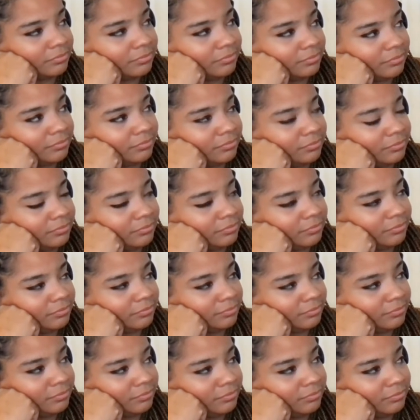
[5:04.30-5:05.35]

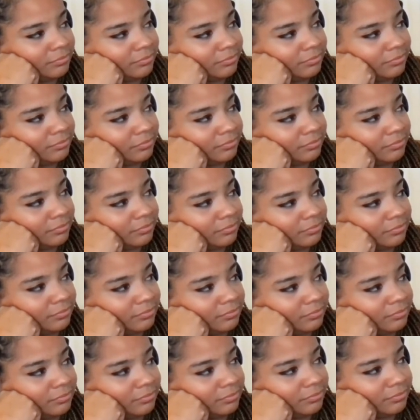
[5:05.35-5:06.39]

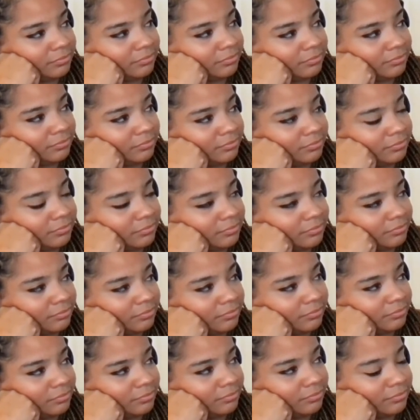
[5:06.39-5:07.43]

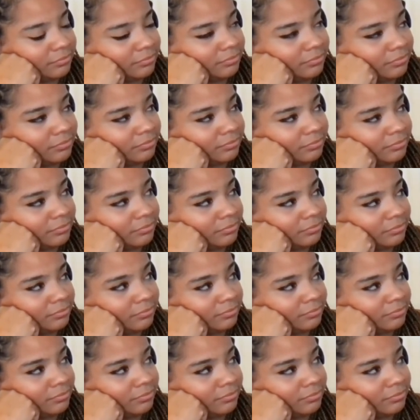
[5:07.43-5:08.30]
[no speech]